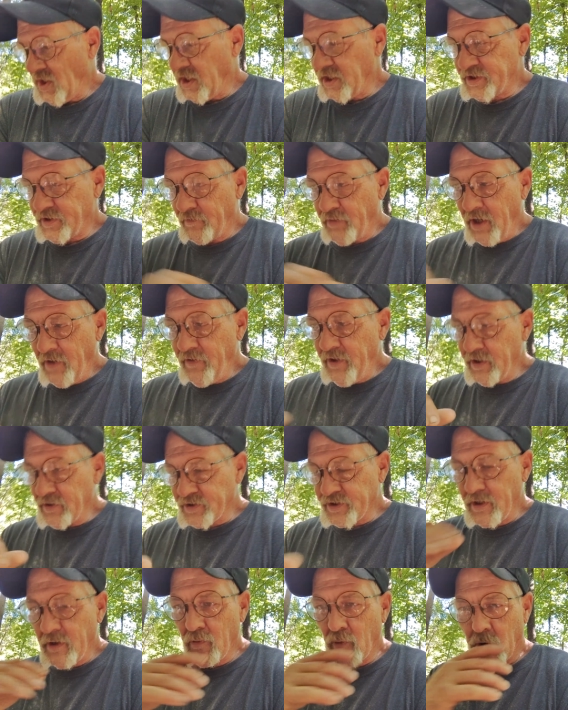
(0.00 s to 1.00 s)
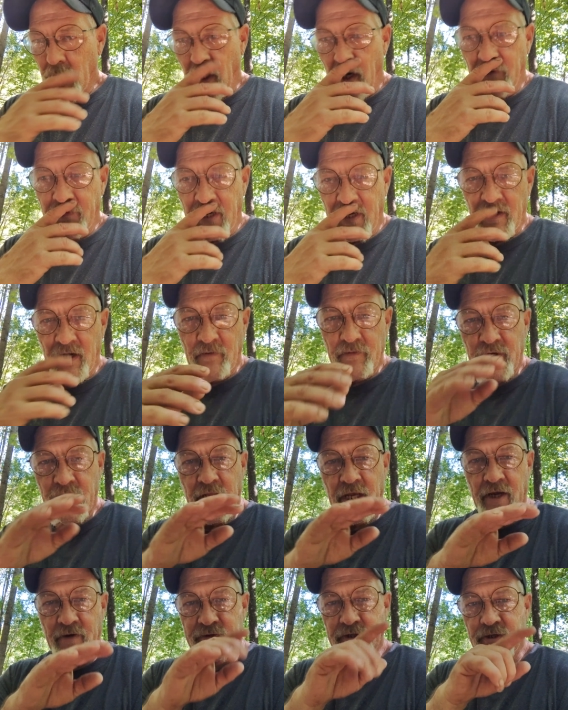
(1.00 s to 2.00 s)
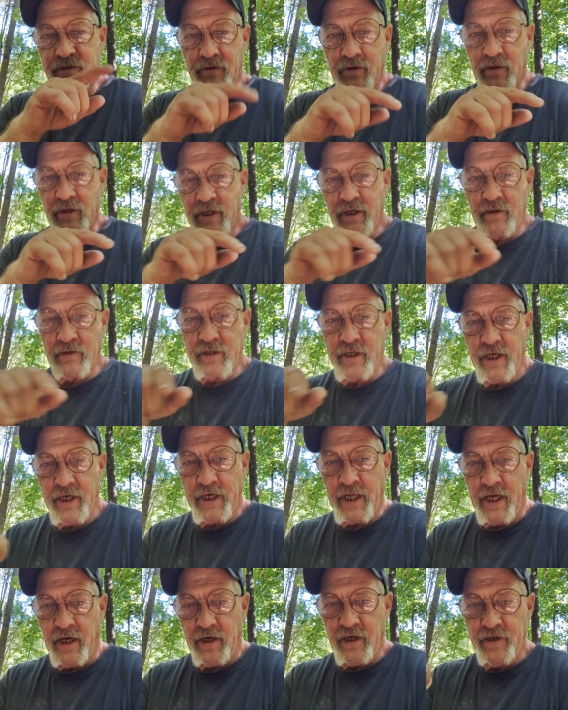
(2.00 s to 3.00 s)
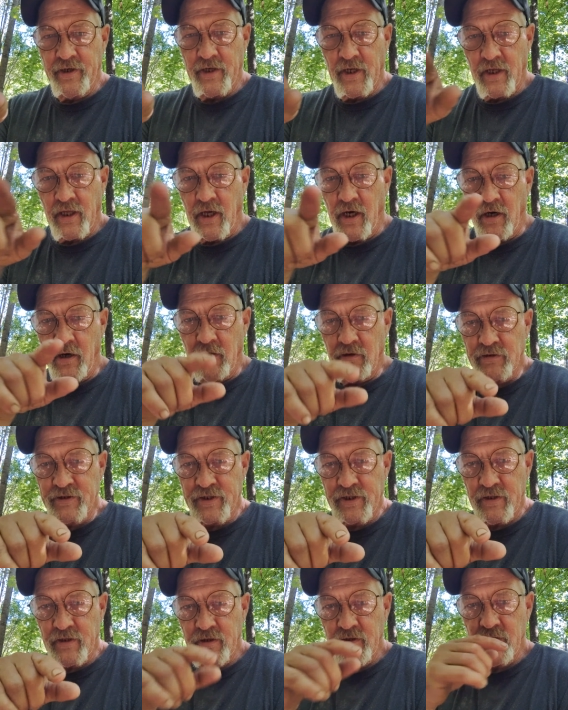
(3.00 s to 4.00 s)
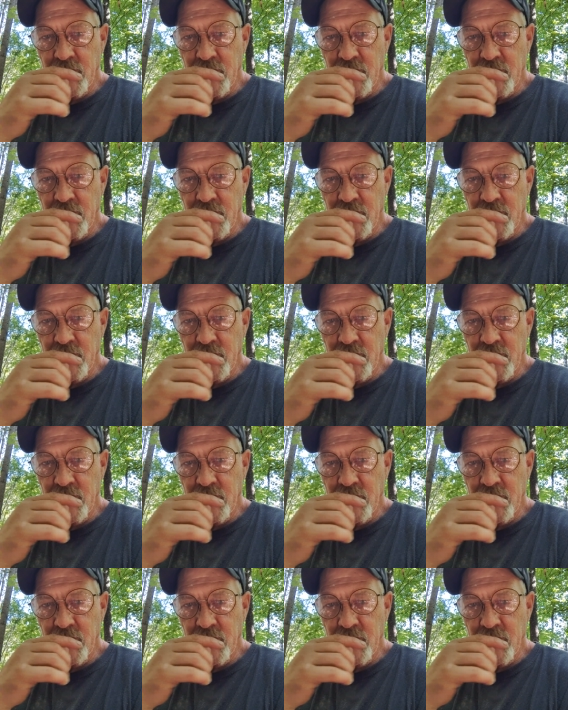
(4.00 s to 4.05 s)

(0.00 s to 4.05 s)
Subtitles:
above here somewhere, I'm gonna have to do a little cutout in the logs.